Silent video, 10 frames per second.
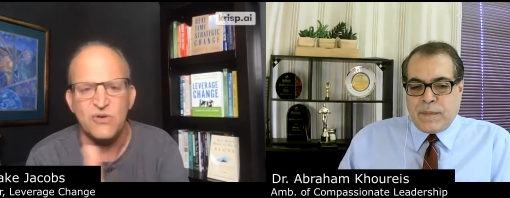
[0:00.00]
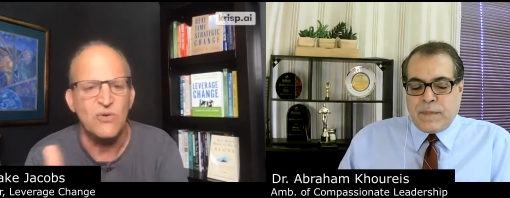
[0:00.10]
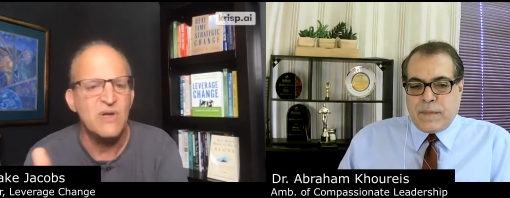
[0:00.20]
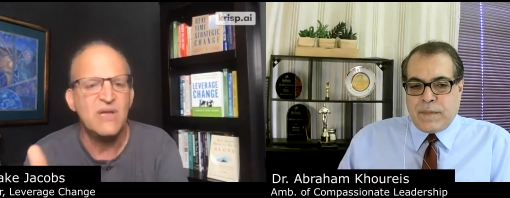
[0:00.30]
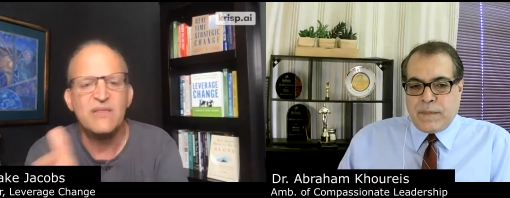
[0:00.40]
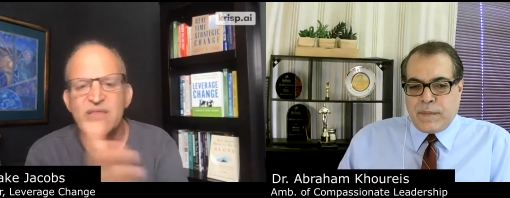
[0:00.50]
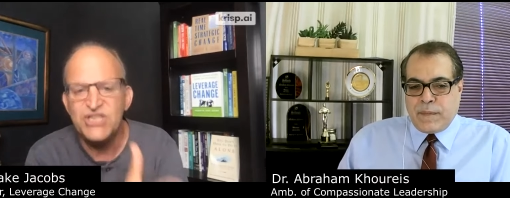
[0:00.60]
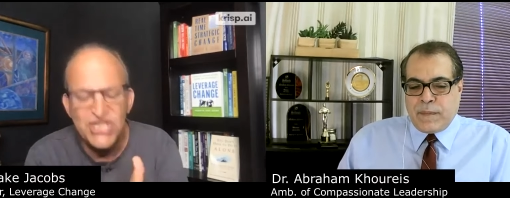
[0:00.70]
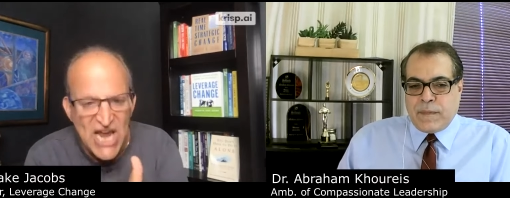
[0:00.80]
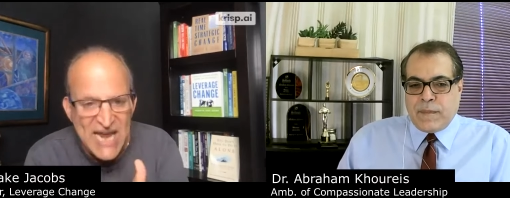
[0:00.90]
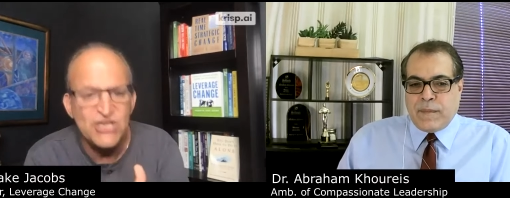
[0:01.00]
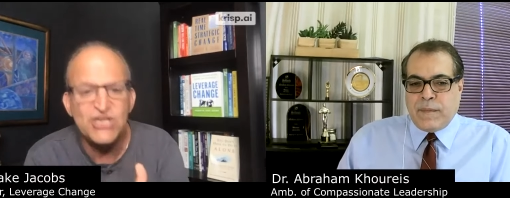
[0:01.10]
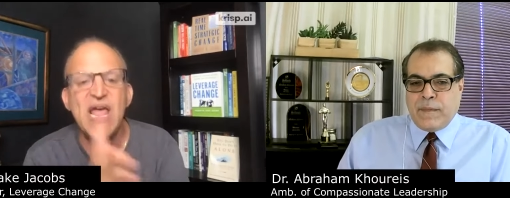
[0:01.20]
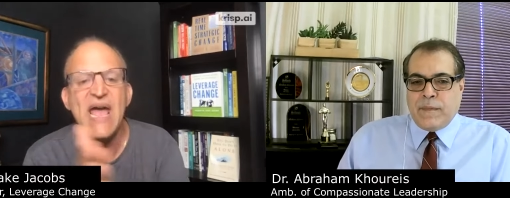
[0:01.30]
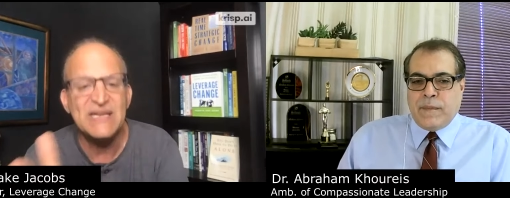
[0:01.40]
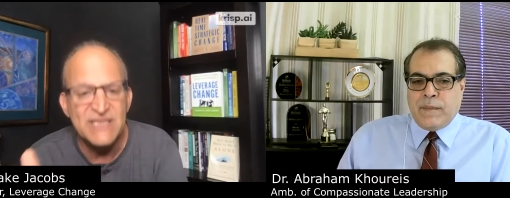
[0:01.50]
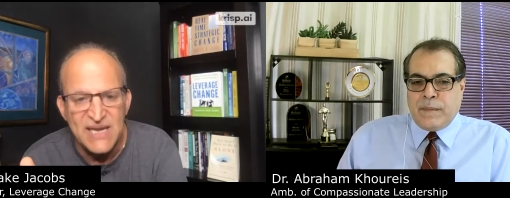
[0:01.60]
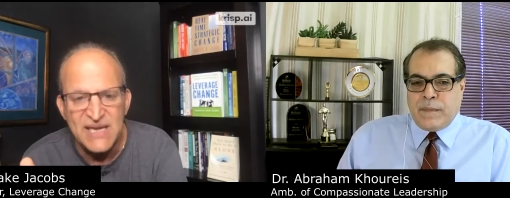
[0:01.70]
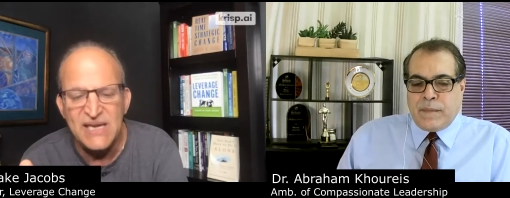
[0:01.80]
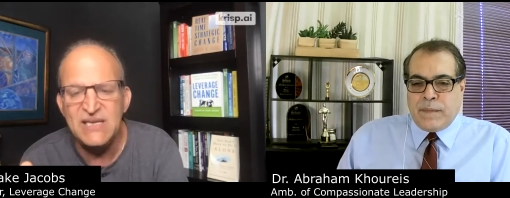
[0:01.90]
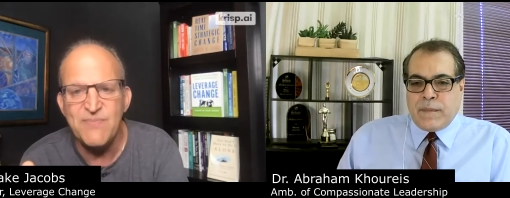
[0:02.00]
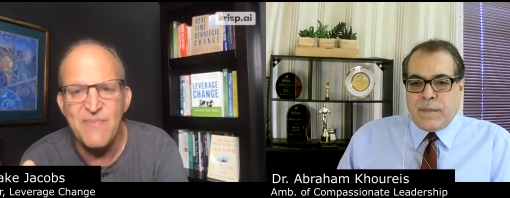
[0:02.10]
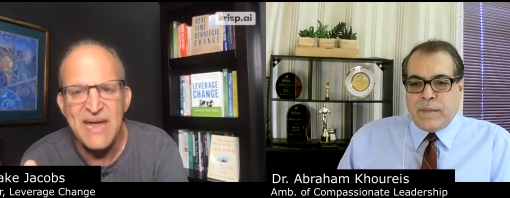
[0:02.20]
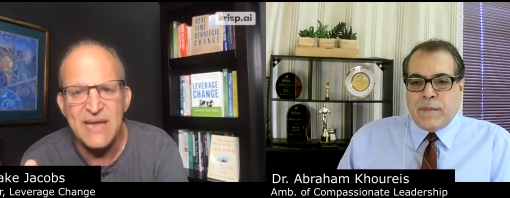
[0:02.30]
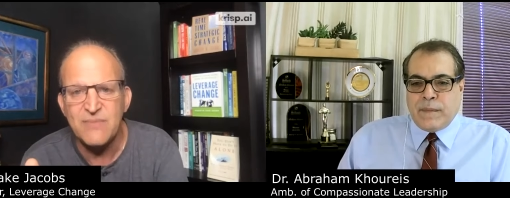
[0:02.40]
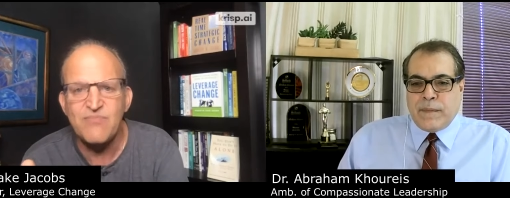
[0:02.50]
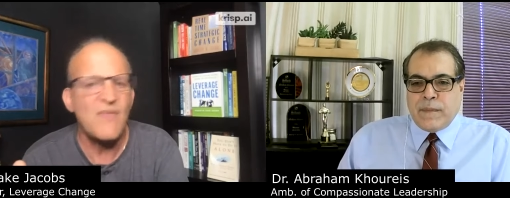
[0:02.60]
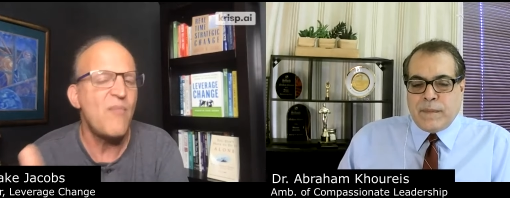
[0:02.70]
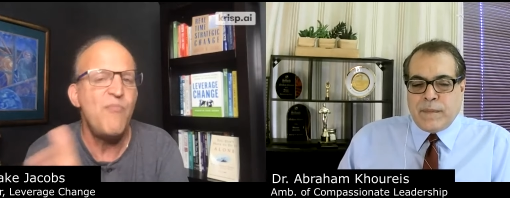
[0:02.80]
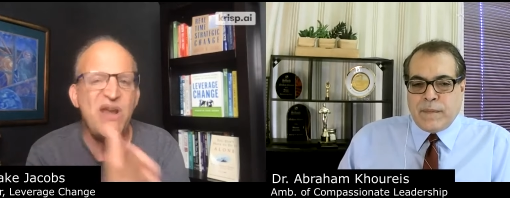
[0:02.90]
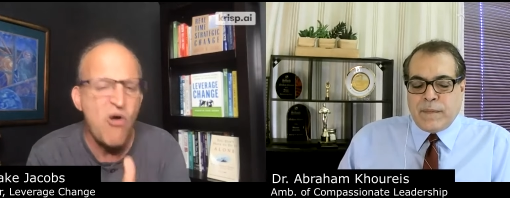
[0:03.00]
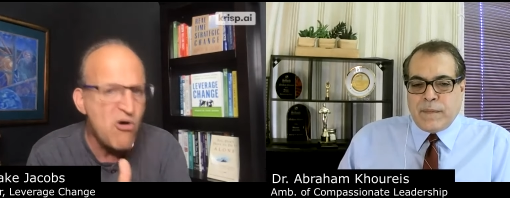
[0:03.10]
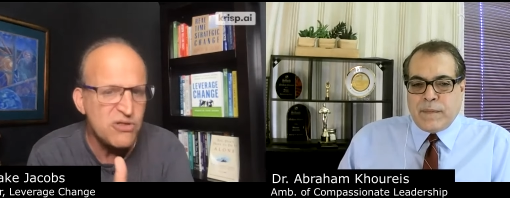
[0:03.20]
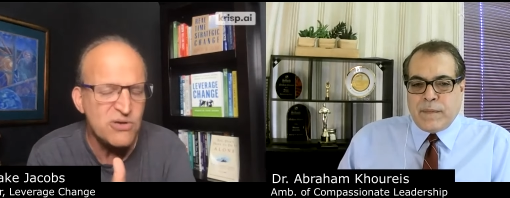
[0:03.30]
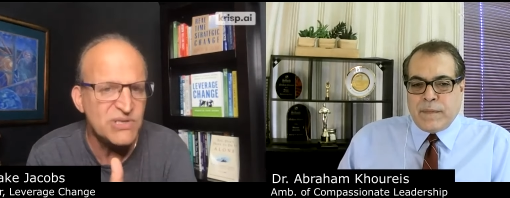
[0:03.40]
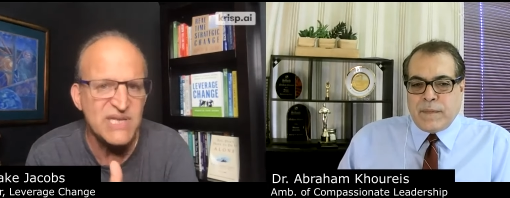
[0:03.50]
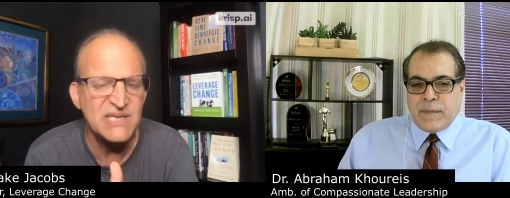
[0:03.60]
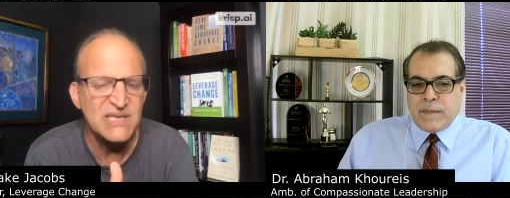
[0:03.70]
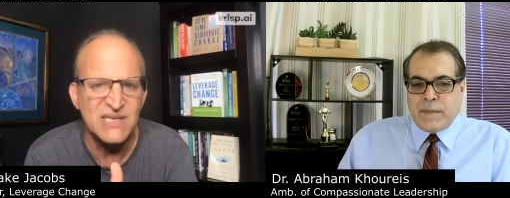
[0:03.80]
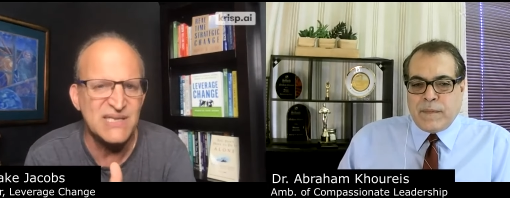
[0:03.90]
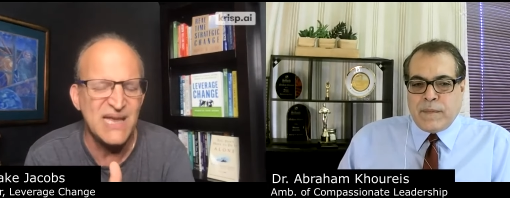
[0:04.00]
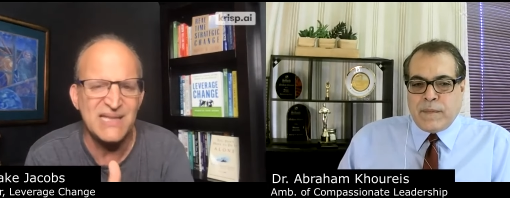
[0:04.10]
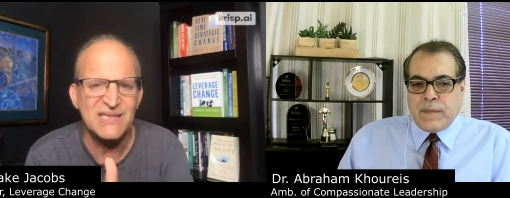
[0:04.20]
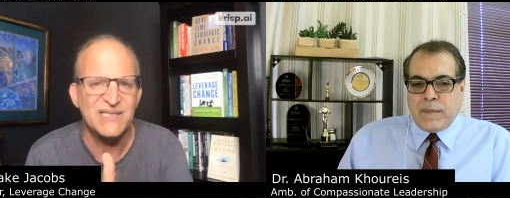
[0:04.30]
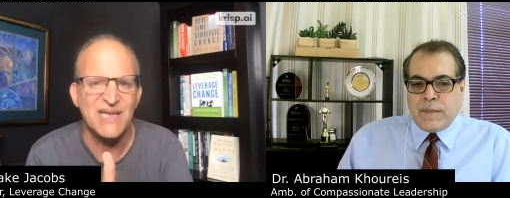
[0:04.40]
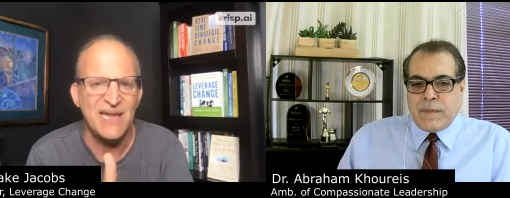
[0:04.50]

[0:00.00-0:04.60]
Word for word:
Speaker 1: Change, yes, they need to make, but all those things that stay the same,